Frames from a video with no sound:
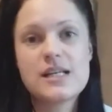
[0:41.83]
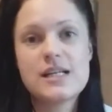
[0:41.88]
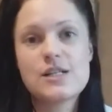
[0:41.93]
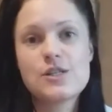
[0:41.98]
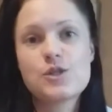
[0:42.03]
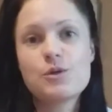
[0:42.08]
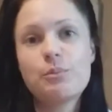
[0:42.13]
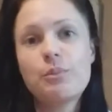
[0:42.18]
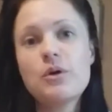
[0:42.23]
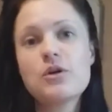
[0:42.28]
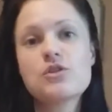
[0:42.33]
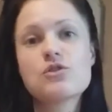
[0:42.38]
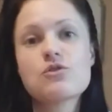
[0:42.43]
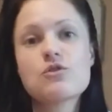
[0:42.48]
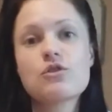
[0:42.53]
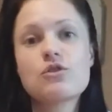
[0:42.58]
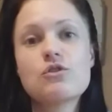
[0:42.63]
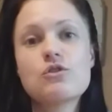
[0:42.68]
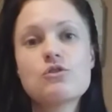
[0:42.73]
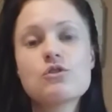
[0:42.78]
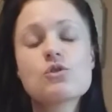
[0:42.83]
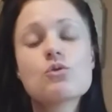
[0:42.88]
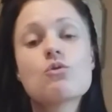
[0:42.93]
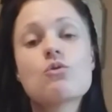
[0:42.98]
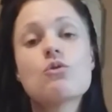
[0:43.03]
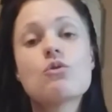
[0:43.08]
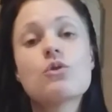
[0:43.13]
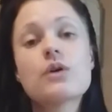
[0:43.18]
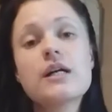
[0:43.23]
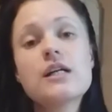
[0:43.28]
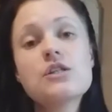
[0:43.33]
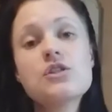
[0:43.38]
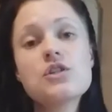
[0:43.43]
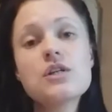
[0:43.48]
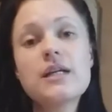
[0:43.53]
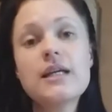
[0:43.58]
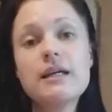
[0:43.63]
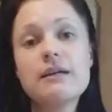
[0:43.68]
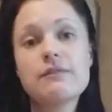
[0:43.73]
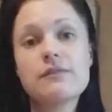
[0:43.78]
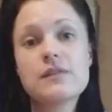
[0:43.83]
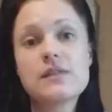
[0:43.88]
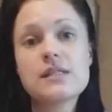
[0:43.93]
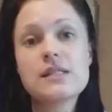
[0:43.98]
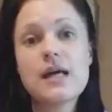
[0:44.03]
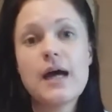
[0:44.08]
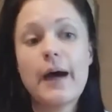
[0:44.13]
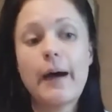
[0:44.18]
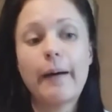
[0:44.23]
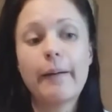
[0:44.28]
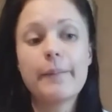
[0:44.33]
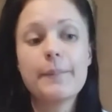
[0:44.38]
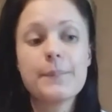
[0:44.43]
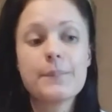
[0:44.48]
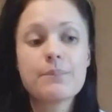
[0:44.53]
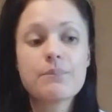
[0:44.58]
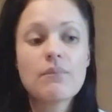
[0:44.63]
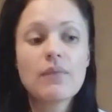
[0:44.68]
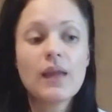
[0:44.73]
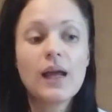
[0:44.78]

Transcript: into personal use or into gifts. I